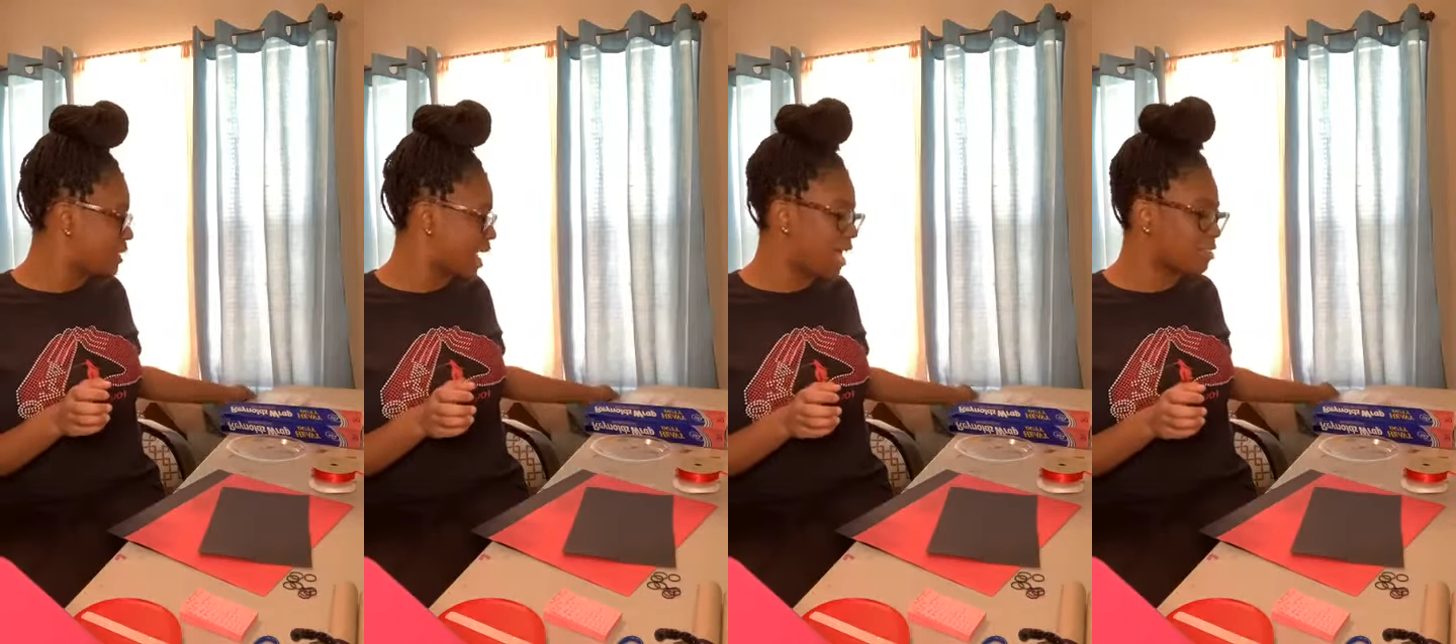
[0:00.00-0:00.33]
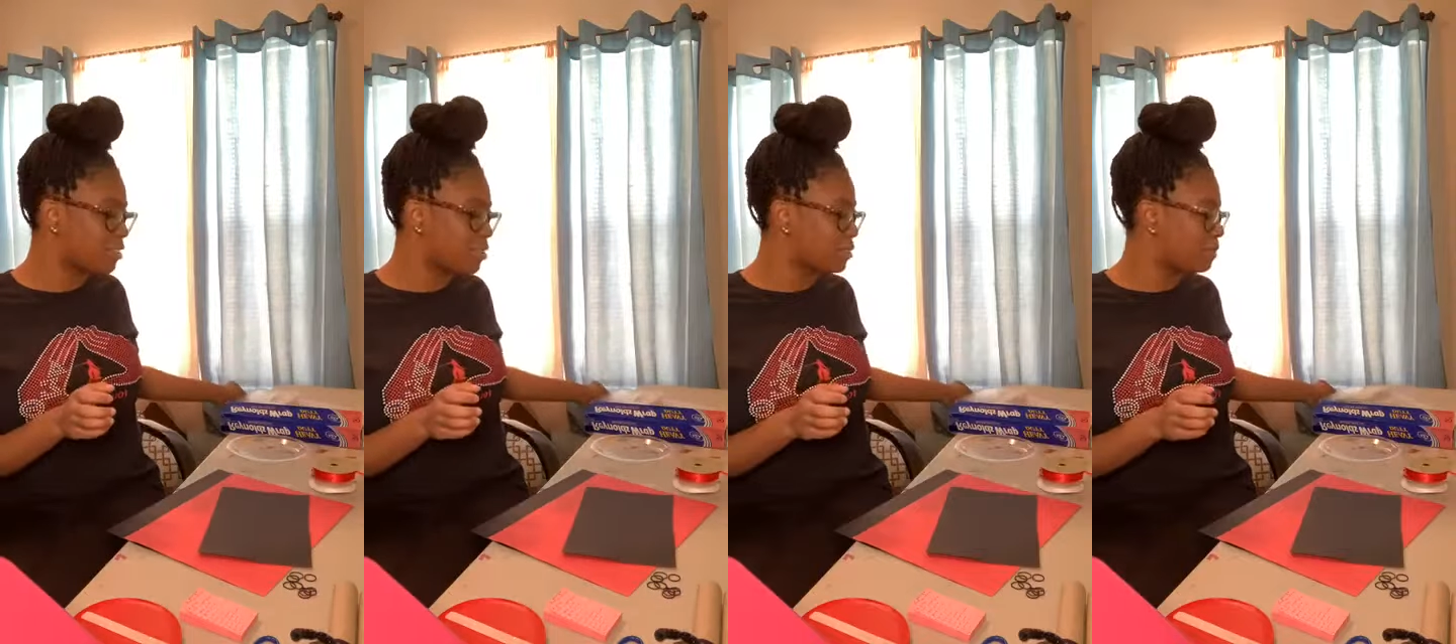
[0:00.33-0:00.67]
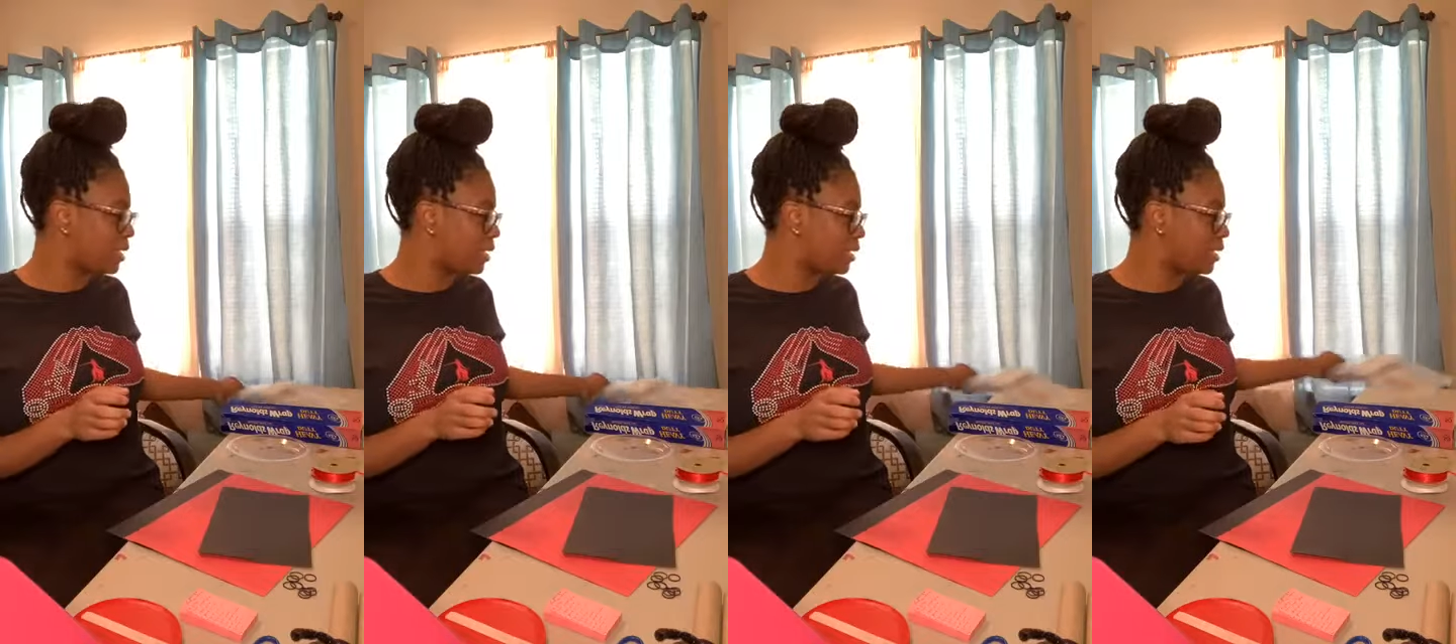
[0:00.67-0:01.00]
dazzles
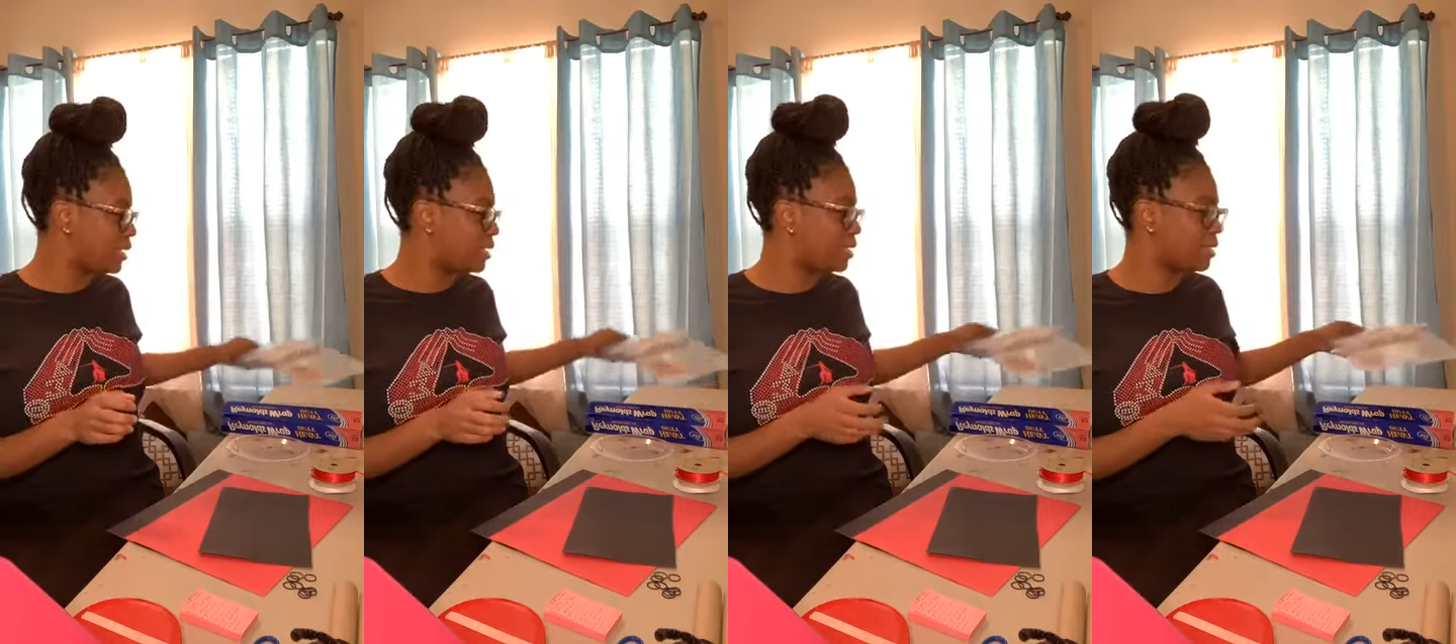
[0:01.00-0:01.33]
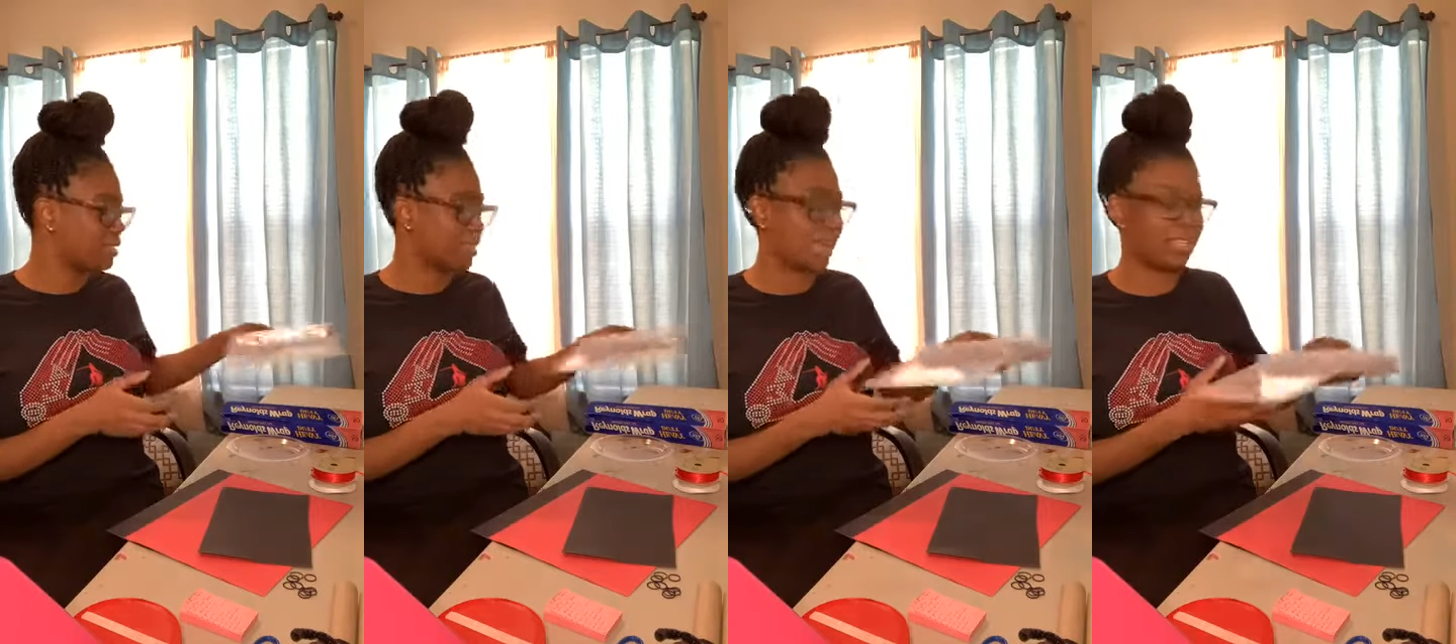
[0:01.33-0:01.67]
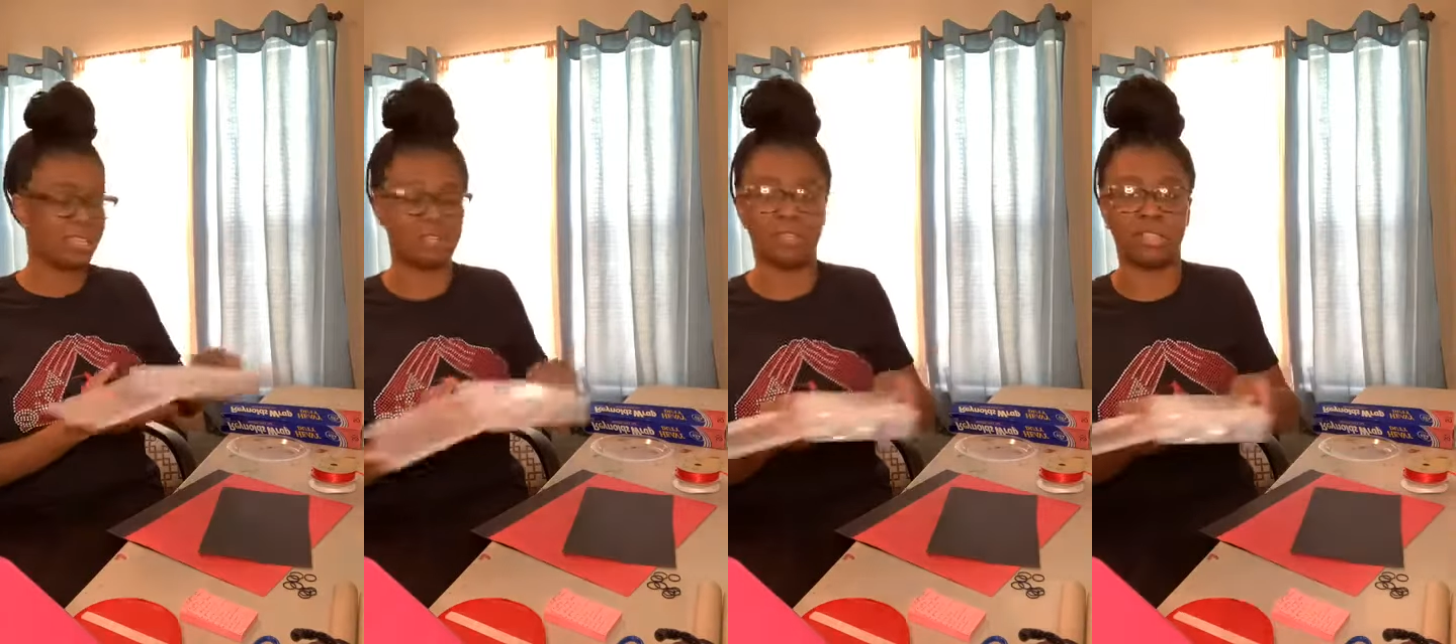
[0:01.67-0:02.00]
because I
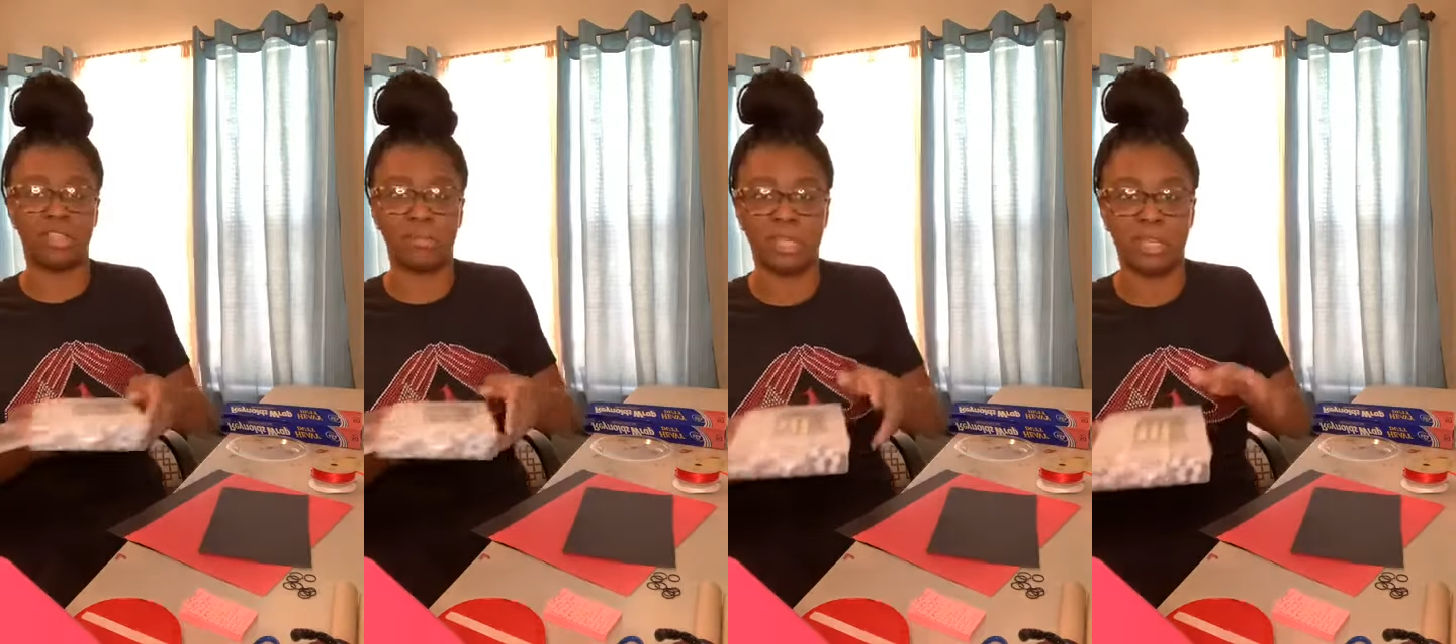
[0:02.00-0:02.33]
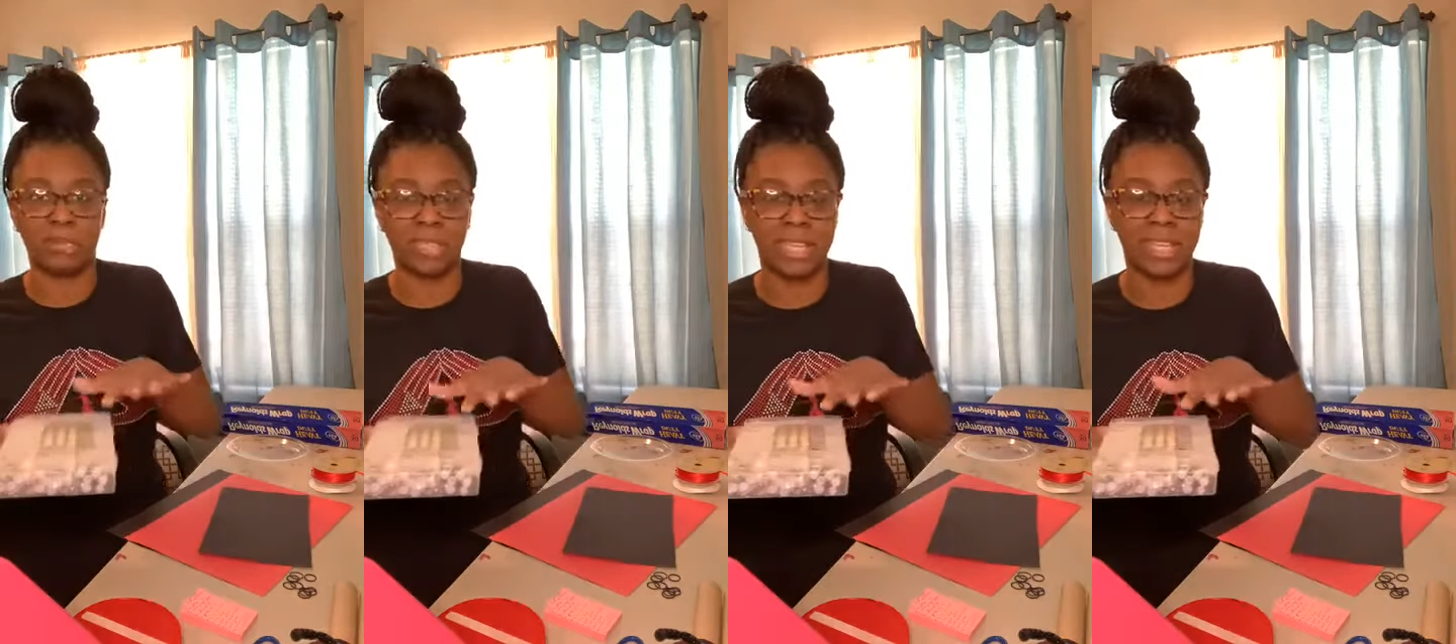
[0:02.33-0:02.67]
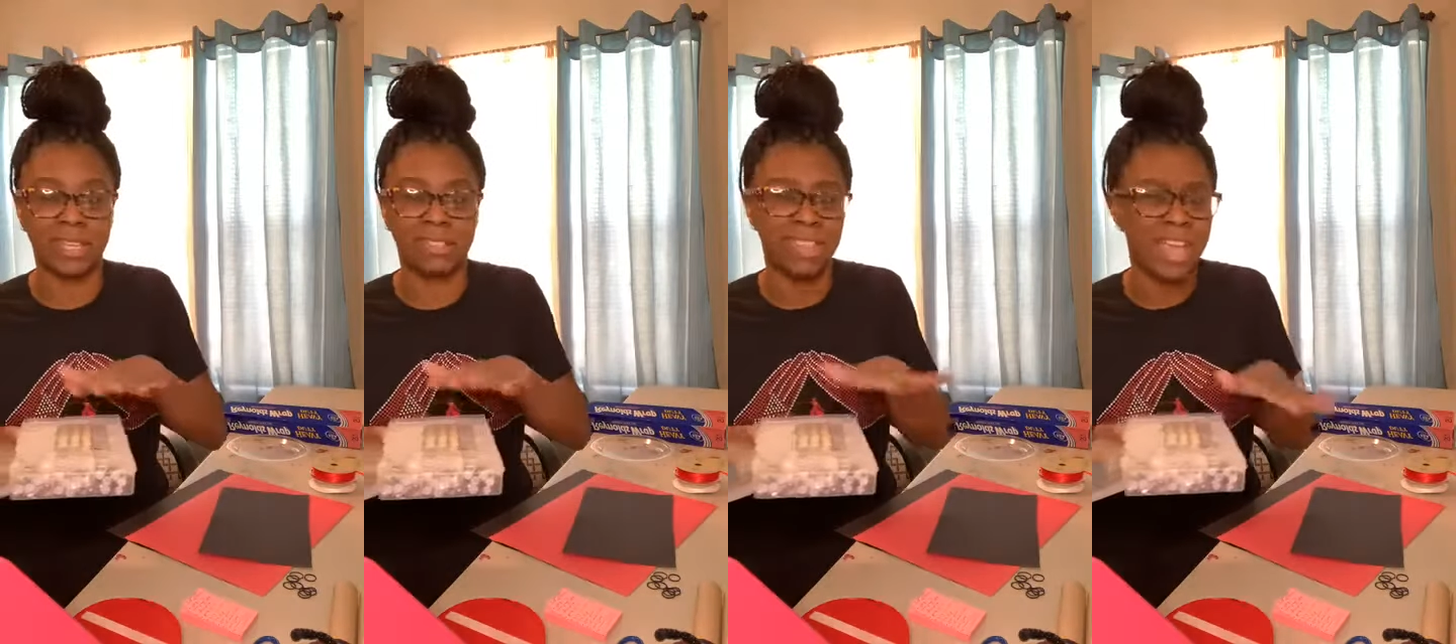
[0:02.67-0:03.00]
love a little bit of
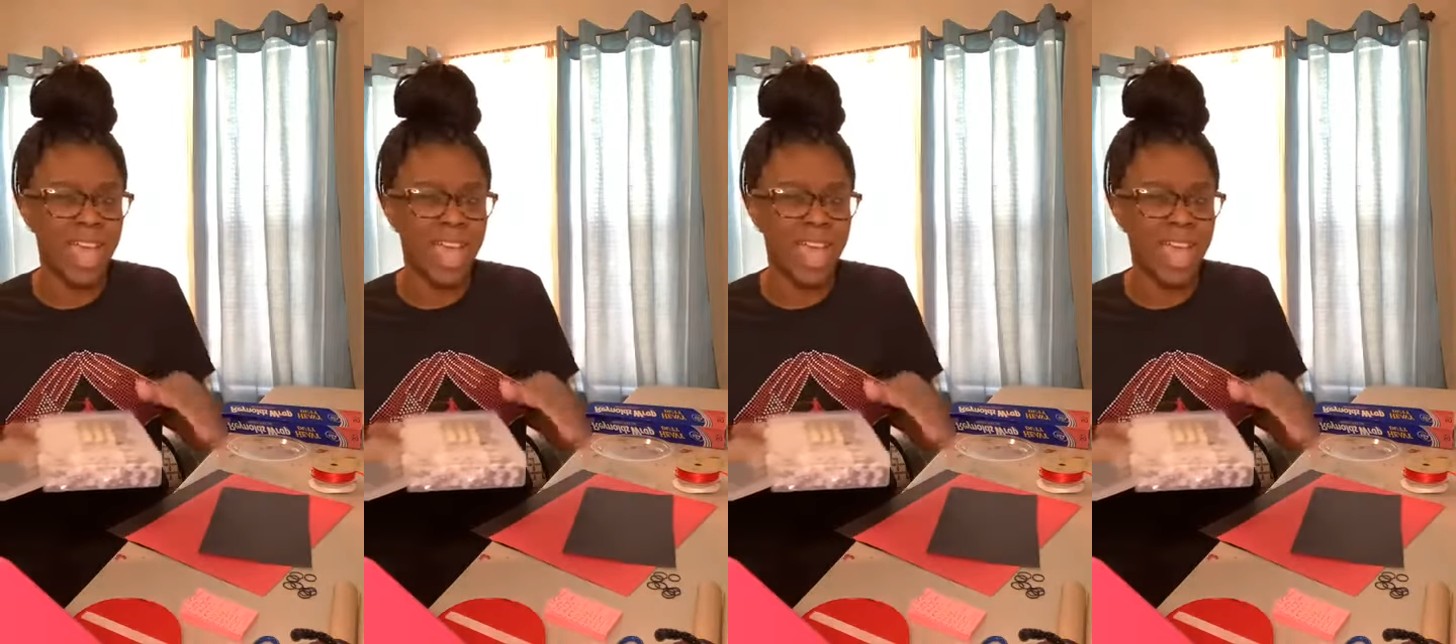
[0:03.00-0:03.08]
bling.